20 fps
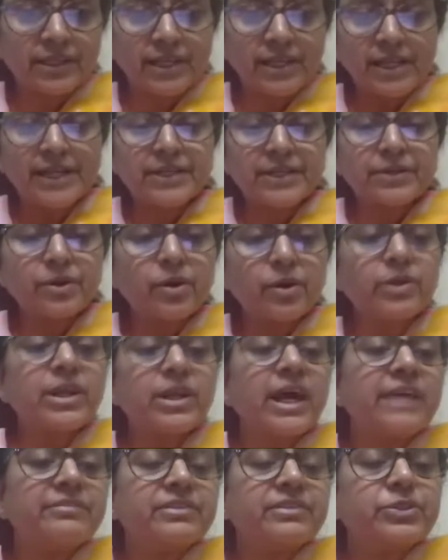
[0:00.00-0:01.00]
Later on,
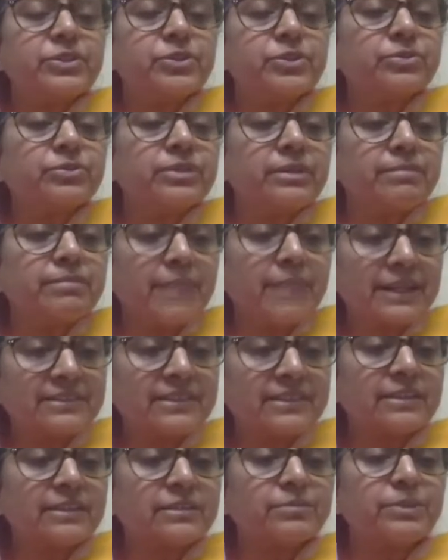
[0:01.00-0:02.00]
I will show the
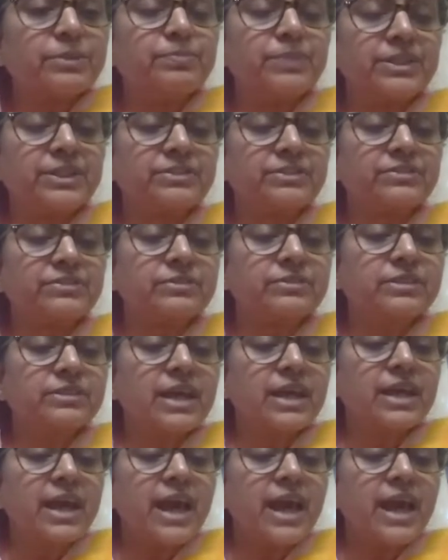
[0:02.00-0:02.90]
mastectomy patients.